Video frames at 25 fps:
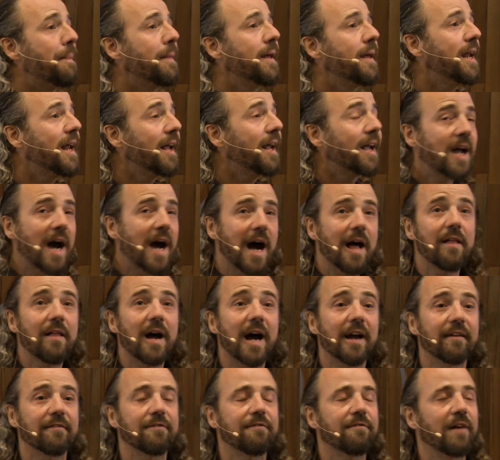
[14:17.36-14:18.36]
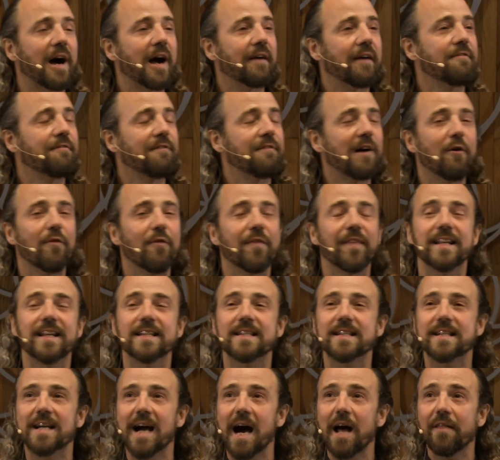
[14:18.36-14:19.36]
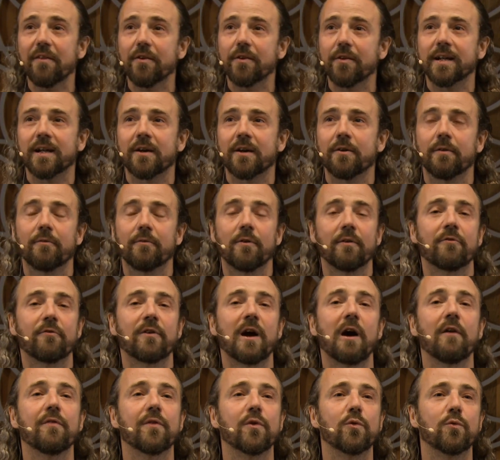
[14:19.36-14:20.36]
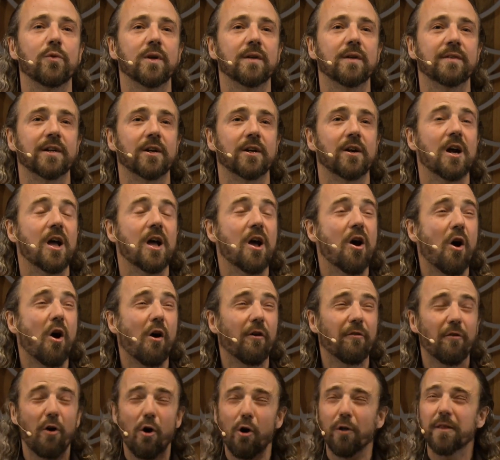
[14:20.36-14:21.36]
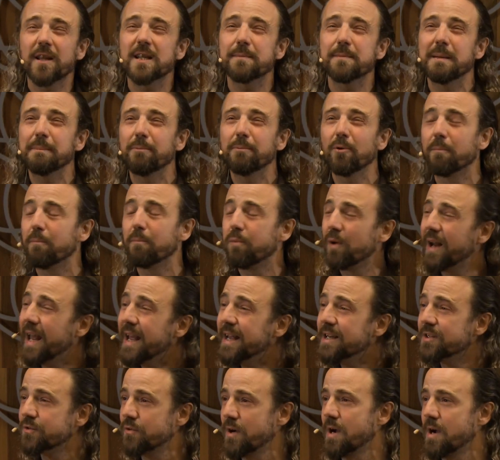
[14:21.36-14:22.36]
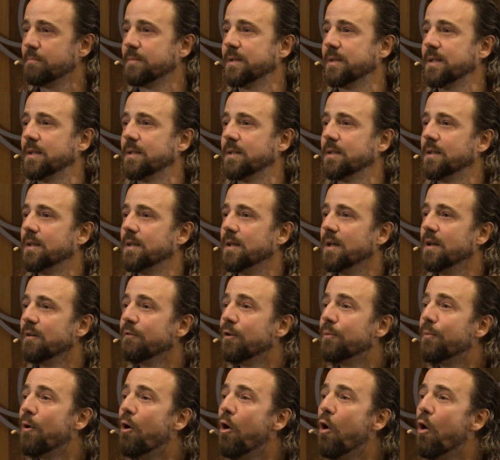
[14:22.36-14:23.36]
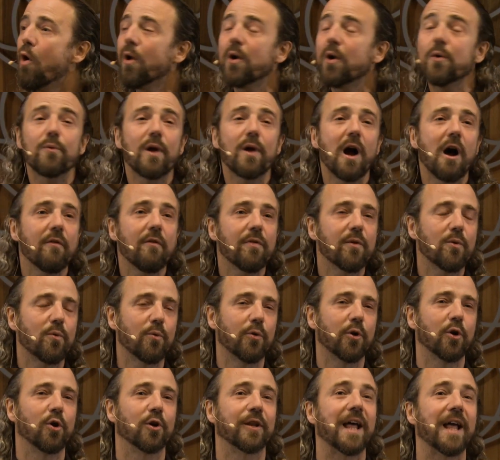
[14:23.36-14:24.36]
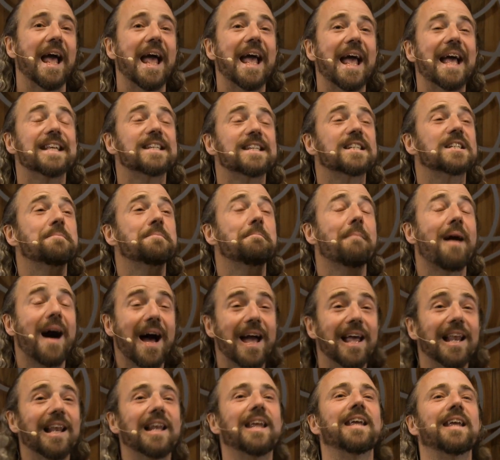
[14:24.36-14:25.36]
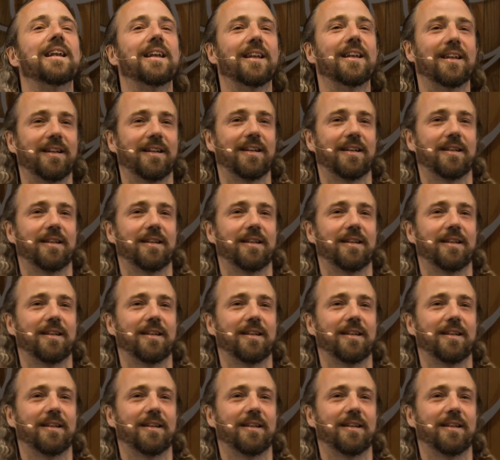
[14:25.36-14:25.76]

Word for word: then I found this gathering around the river of all these people playing drums from all around the world, smiling,